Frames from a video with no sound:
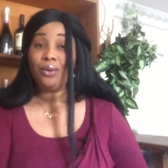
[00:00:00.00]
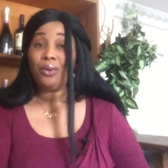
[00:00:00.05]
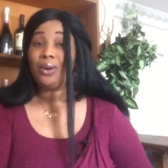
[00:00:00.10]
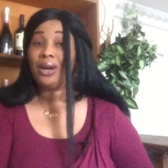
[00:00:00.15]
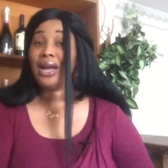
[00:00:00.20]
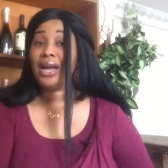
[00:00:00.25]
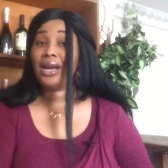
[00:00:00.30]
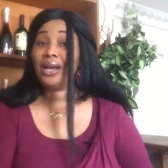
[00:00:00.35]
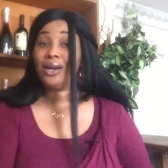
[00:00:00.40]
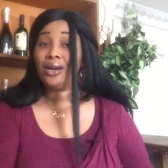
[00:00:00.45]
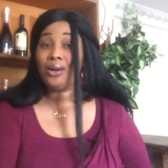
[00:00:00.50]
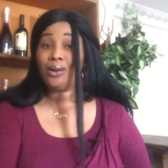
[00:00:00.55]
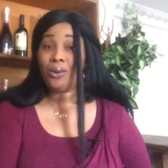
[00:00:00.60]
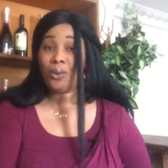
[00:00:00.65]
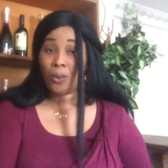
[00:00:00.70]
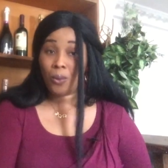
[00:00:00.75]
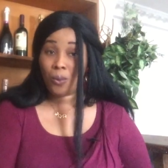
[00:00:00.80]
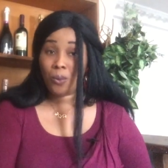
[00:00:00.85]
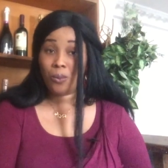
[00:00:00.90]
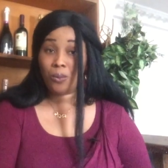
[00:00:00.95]
can
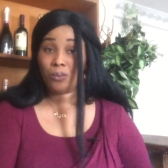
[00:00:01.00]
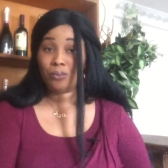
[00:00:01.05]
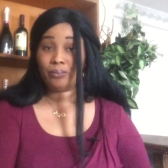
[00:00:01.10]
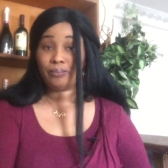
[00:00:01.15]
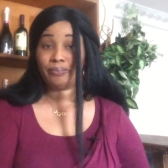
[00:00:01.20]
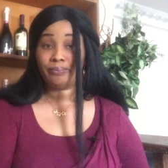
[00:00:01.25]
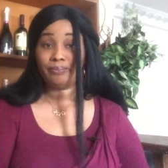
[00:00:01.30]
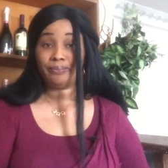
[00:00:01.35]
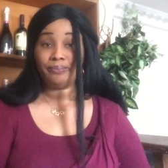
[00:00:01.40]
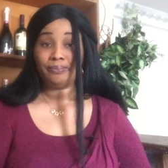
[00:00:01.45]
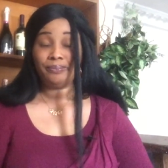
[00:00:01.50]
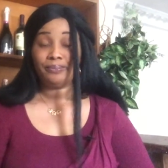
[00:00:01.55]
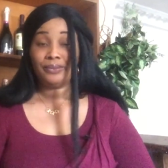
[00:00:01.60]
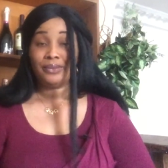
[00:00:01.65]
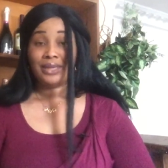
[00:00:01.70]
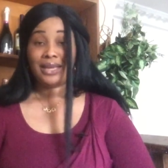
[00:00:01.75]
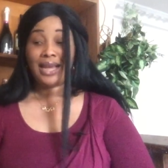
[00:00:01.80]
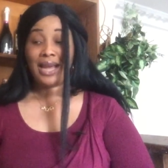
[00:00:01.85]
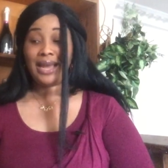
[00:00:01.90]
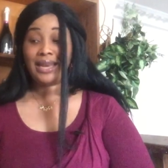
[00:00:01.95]
go.
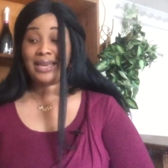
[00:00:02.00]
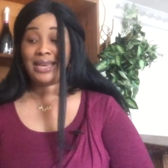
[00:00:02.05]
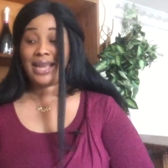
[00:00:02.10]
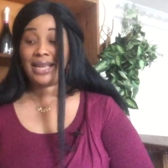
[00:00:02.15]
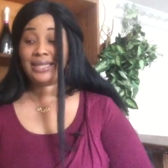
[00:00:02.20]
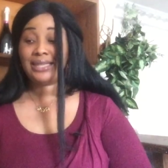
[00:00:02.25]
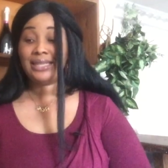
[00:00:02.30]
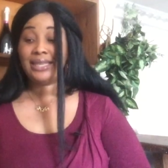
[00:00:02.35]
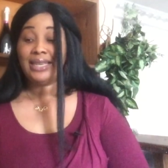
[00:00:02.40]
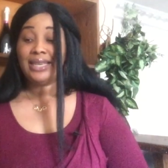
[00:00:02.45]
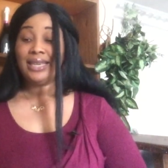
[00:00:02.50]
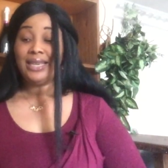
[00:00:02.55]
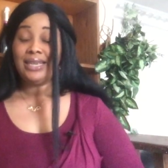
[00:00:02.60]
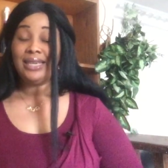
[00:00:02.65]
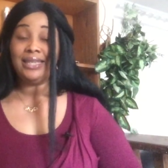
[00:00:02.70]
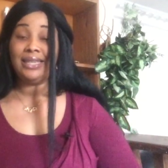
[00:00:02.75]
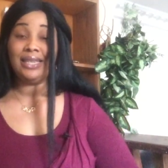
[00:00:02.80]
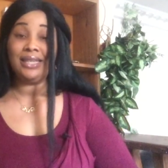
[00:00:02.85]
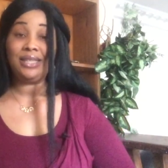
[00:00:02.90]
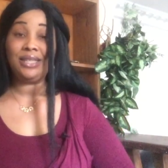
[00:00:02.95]
And that
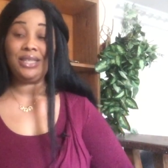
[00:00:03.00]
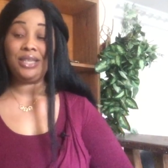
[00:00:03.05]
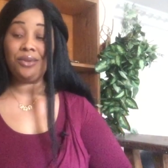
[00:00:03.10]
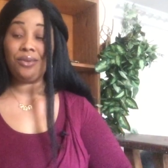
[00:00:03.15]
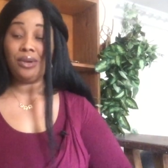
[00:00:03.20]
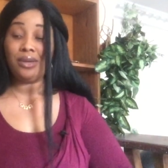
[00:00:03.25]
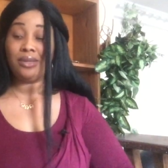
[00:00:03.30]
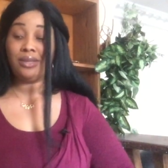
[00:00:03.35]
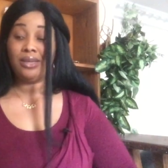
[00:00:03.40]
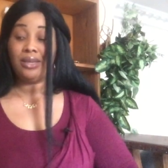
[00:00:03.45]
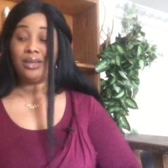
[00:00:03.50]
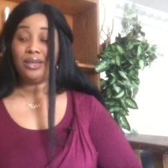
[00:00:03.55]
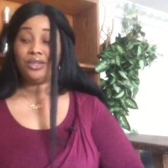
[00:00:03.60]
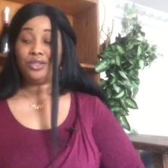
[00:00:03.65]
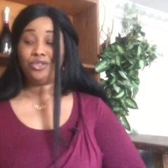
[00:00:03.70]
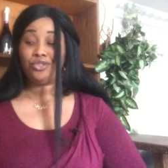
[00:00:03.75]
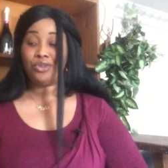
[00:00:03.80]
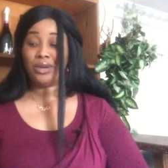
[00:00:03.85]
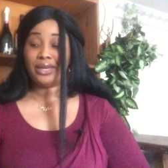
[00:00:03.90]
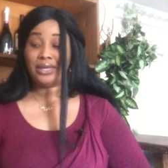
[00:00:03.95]
is a serious
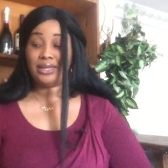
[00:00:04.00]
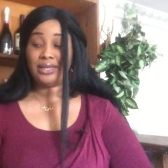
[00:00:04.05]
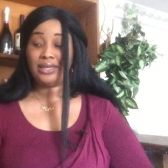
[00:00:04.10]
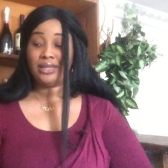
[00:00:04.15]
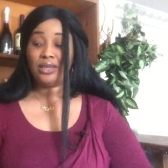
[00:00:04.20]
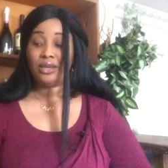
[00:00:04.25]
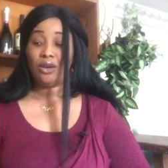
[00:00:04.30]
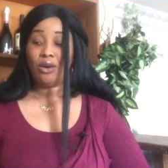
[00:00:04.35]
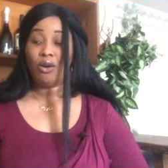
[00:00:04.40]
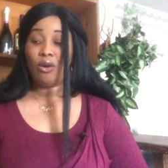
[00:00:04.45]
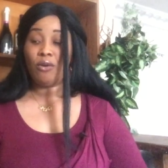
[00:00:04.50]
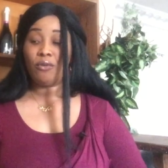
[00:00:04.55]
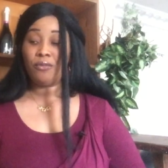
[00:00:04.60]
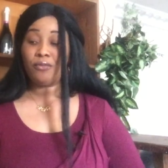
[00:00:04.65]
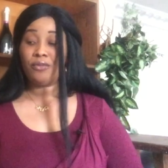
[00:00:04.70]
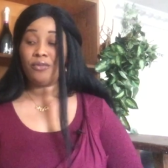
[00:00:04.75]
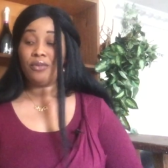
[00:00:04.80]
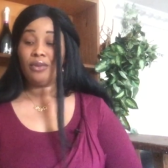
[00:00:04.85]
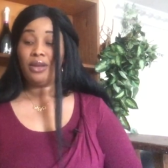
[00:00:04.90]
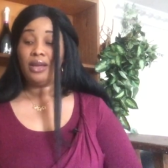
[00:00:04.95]
trait
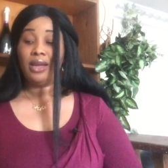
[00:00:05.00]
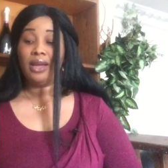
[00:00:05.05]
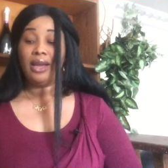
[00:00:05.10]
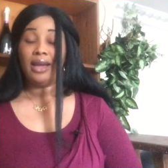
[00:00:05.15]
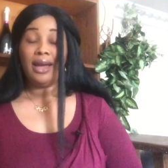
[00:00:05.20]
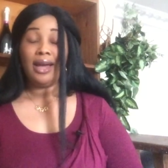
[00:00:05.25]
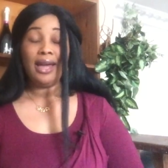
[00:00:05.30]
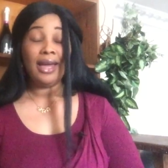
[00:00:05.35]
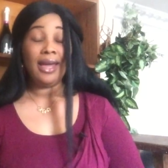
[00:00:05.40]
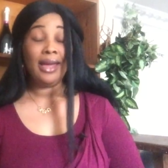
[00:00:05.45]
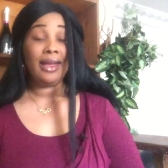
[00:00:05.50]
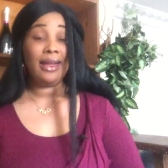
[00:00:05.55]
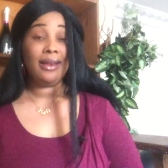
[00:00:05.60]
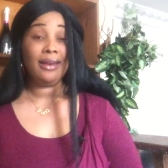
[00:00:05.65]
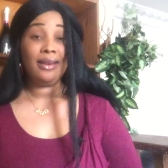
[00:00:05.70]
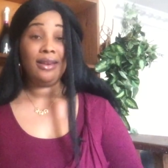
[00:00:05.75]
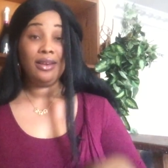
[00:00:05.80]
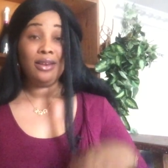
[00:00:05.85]
of a